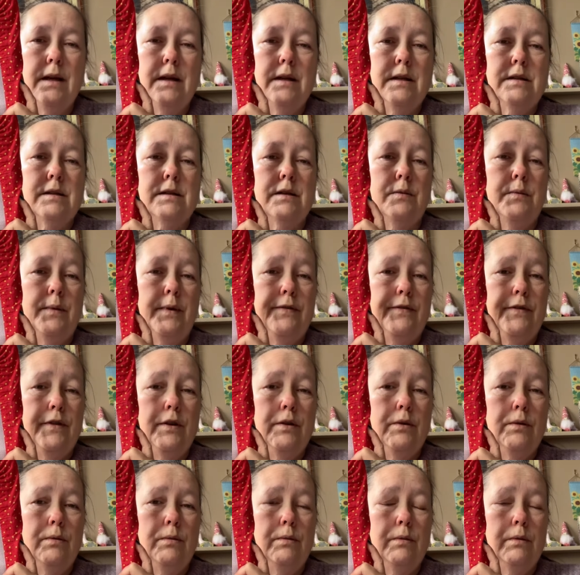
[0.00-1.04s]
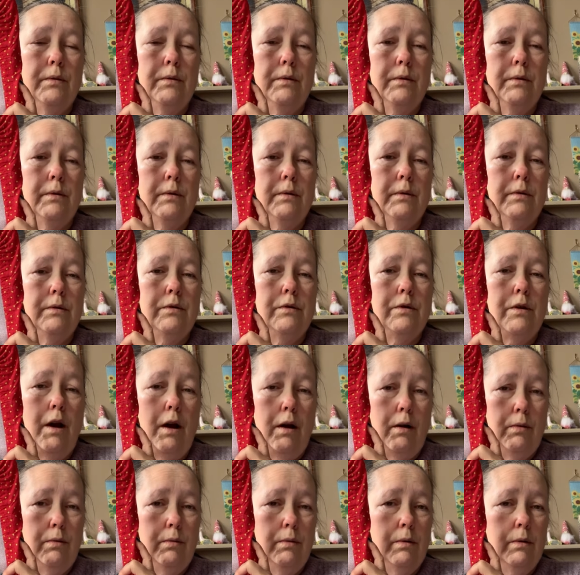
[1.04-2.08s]
So if you
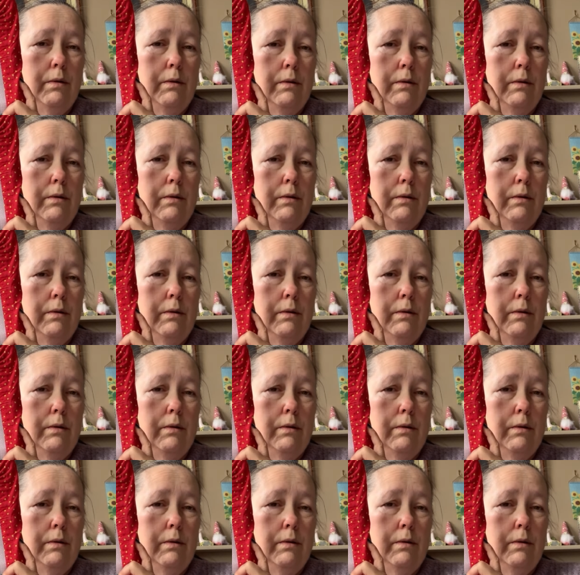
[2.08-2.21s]
know